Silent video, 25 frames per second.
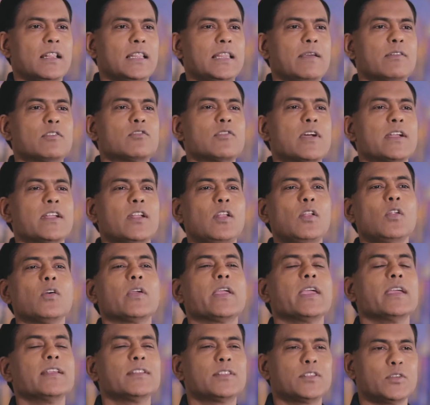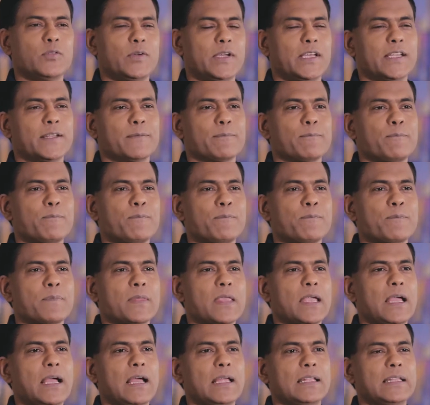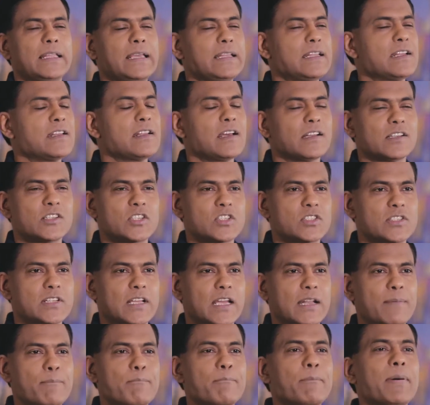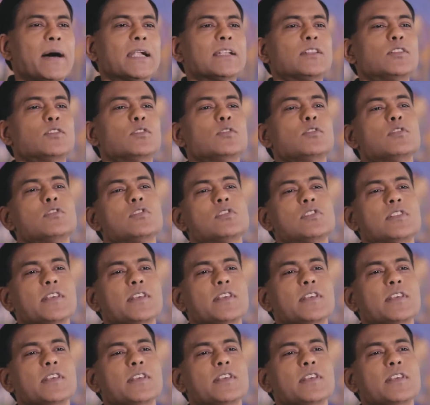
They were trying to look into it and they didn't understand. But those